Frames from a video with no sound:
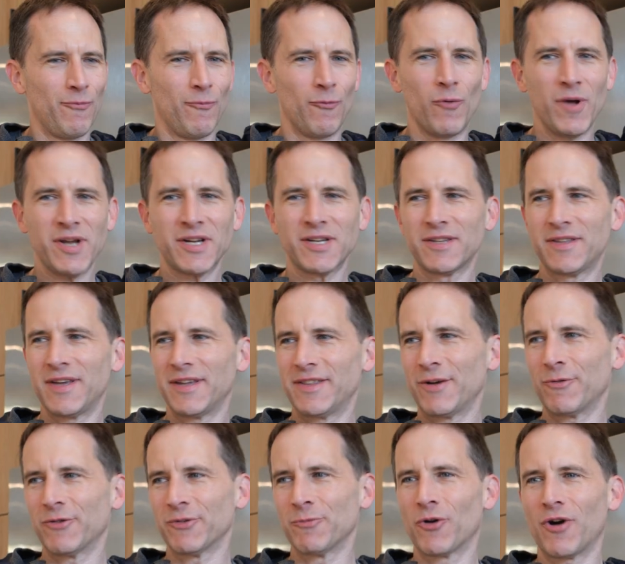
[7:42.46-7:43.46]
wish that
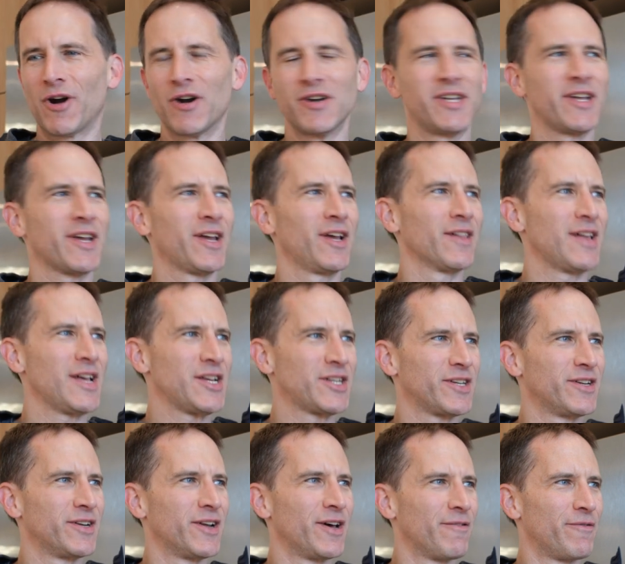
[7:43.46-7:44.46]
there was more
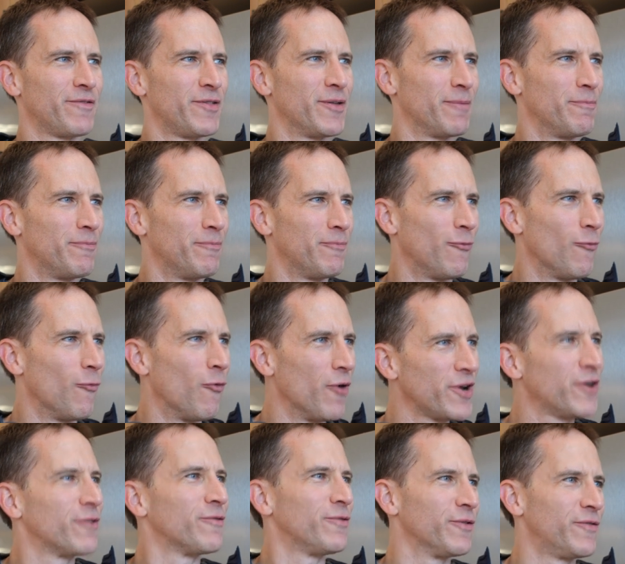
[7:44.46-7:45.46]
articulation of the
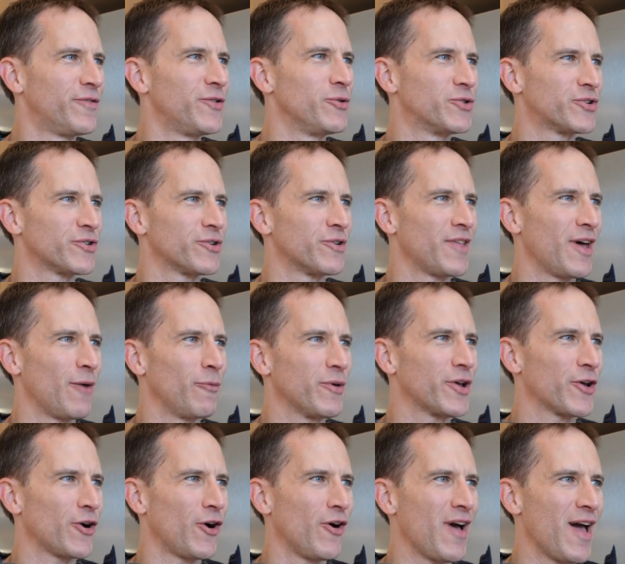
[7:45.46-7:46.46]
wonderful future that we
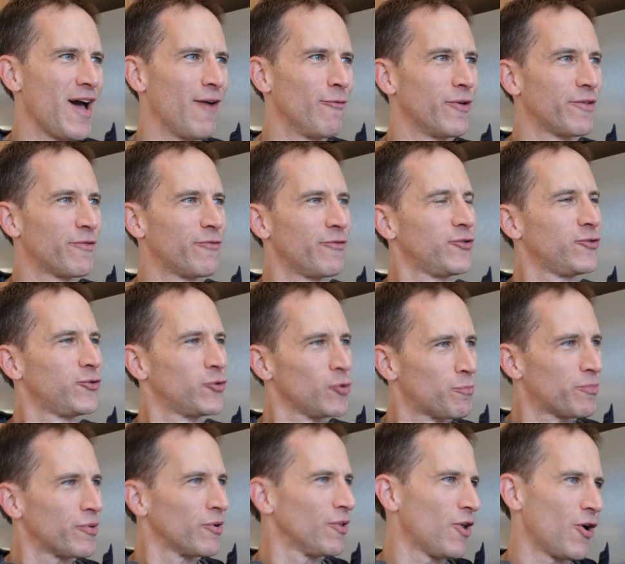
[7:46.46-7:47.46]
could all have with
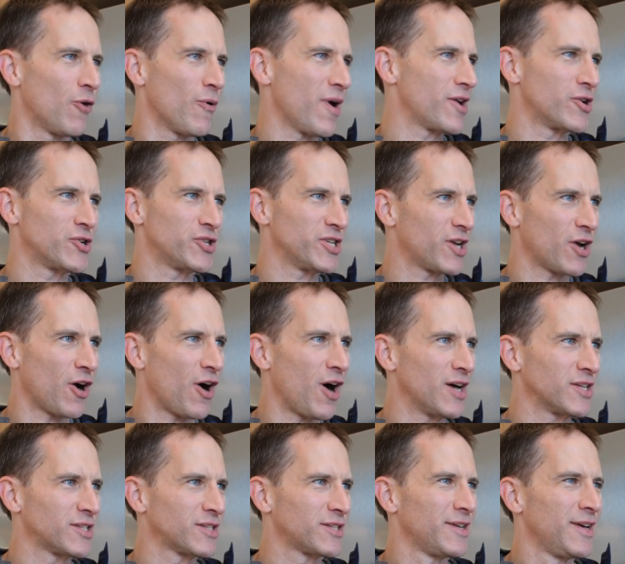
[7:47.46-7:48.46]
super low energy
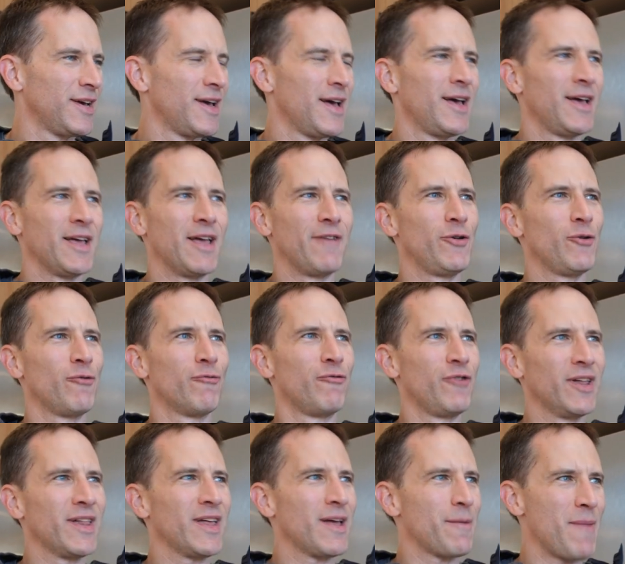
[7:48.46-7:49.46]
cost. If you
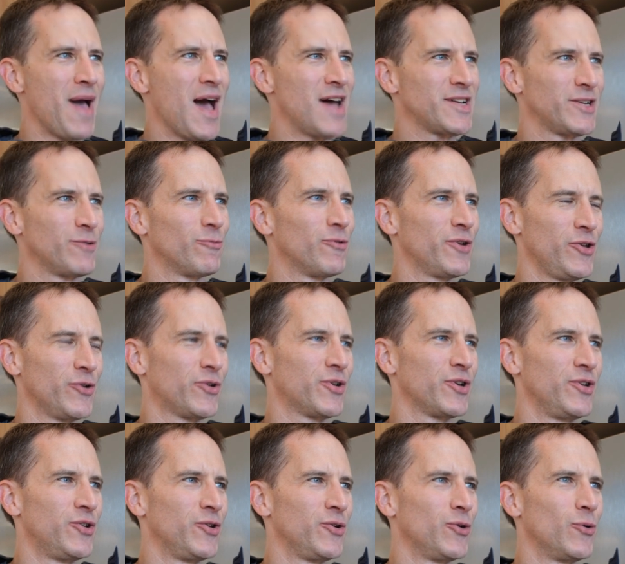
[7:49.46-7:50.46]
really imagine what you
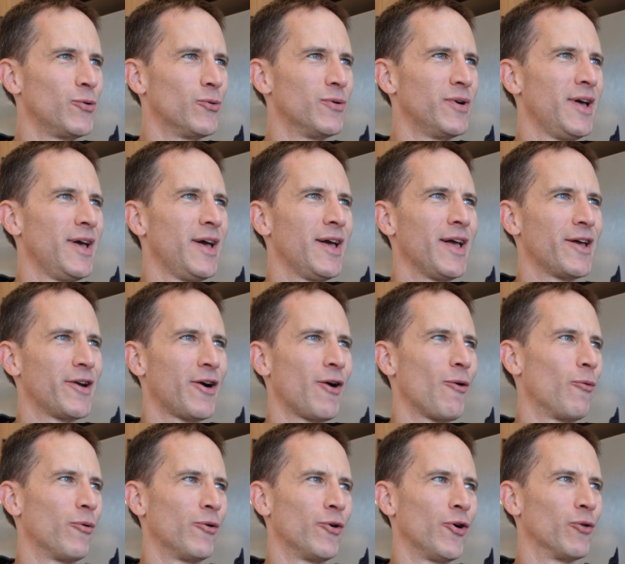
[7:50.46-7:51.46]
could do in
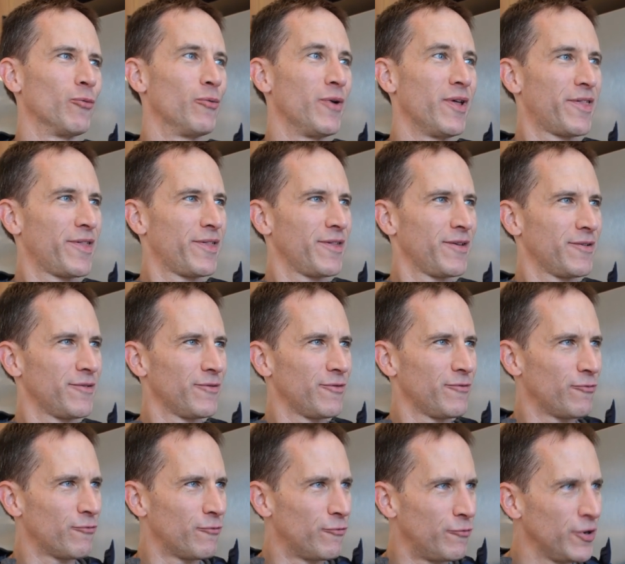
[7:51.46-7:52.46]
our world with
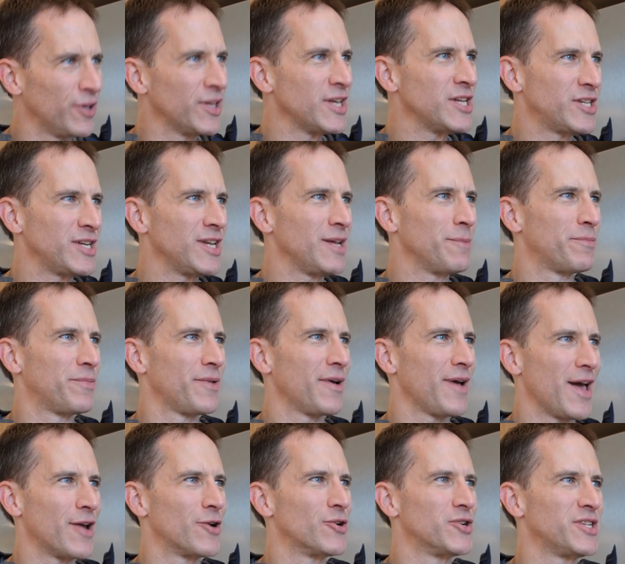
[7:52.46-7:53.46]
really cheap
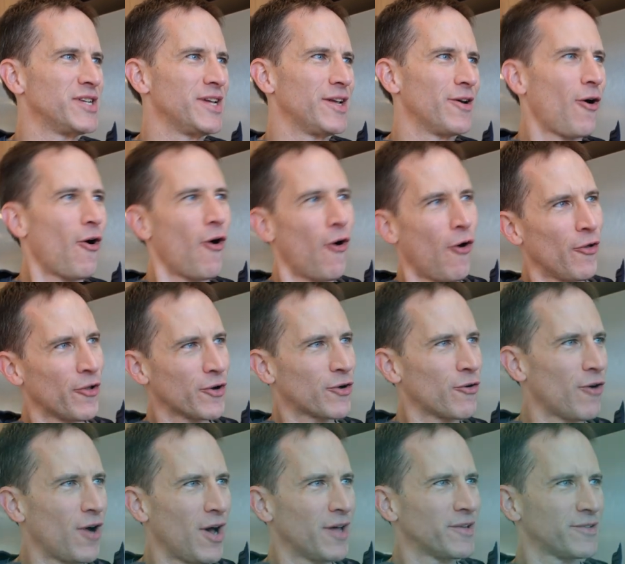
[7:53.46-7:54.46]
energy all
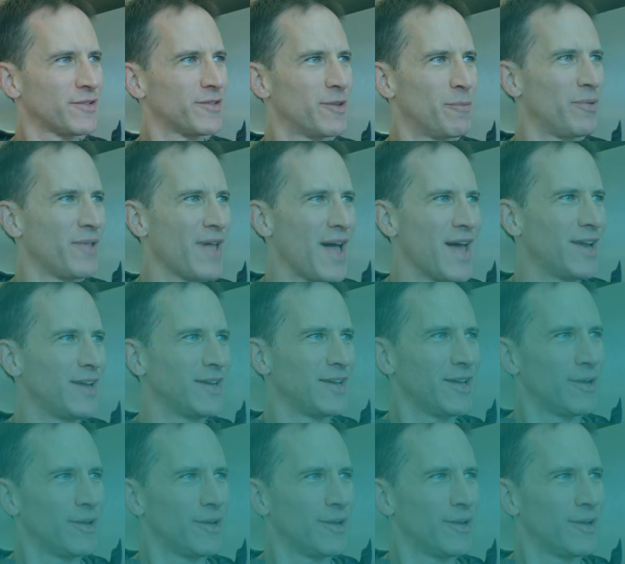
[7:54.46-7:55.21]
across the planet,